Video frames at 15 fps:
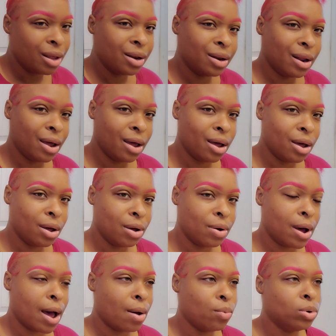
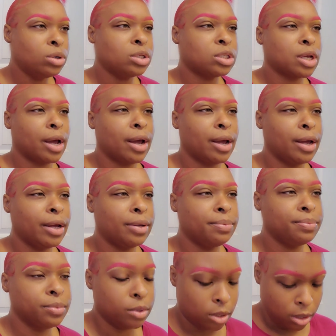Now I want to
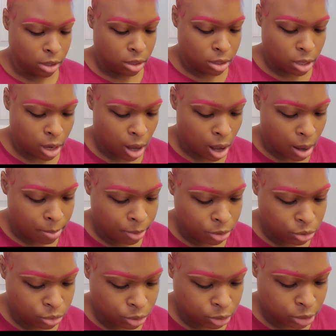say, yeah, I'm gonna
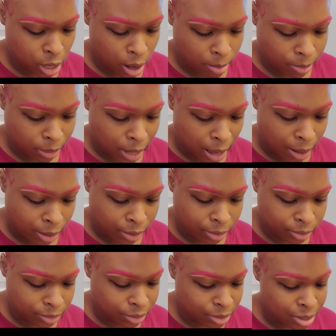do the top light.